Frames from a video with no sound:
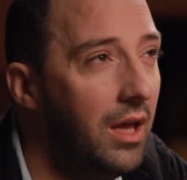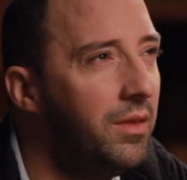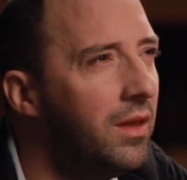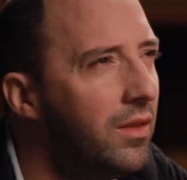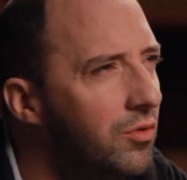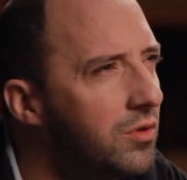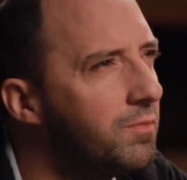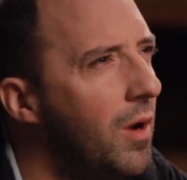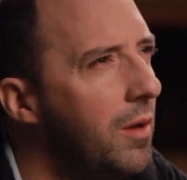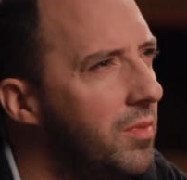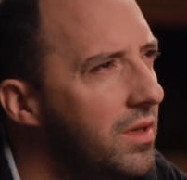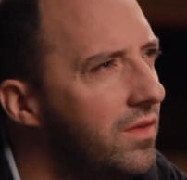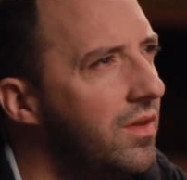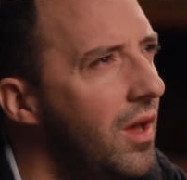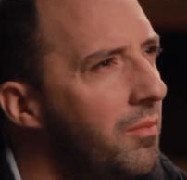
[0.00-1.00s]
I think there was
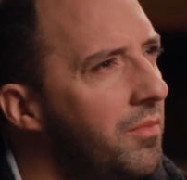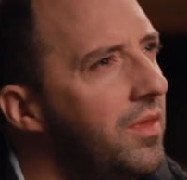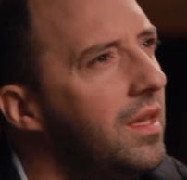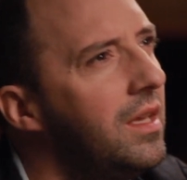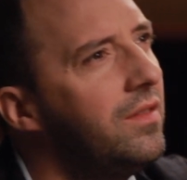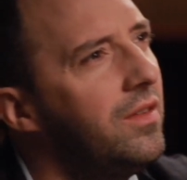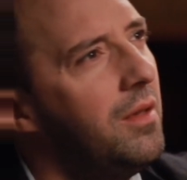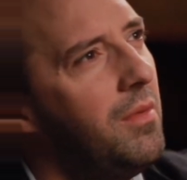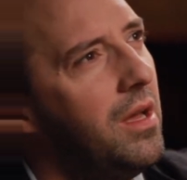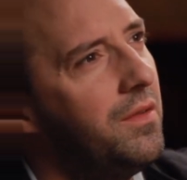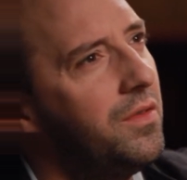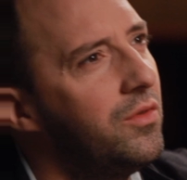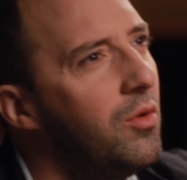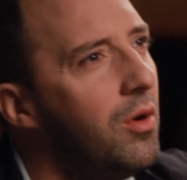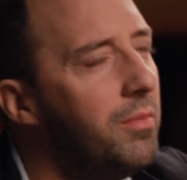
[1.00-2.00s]
probably some things they might
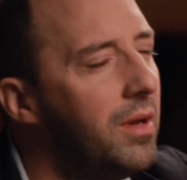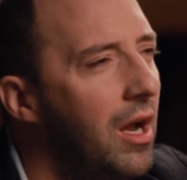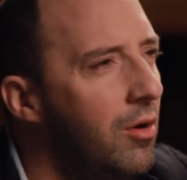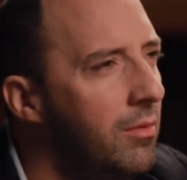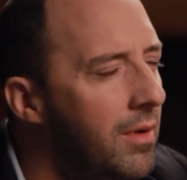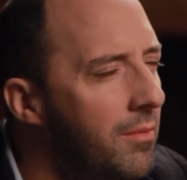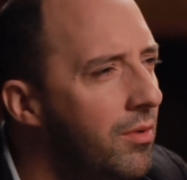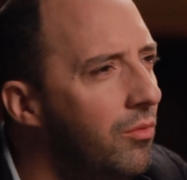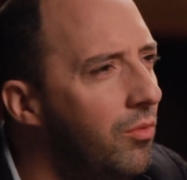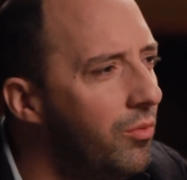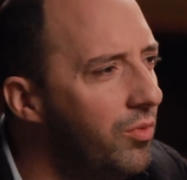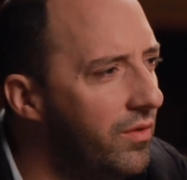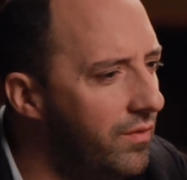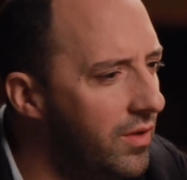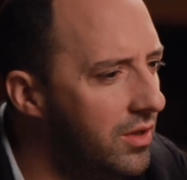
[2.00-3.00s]
have stored, but I remember
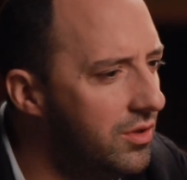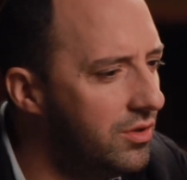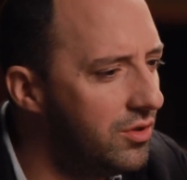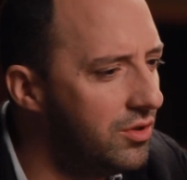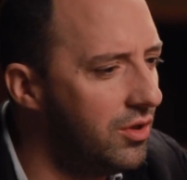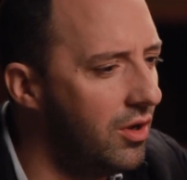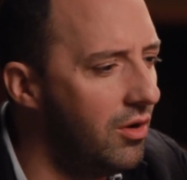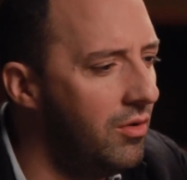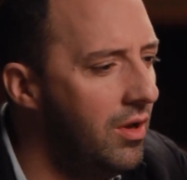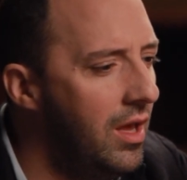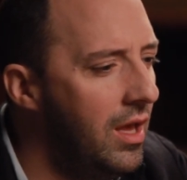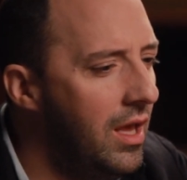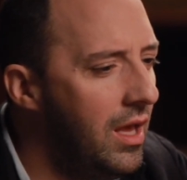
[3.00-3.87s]
when we finished the show,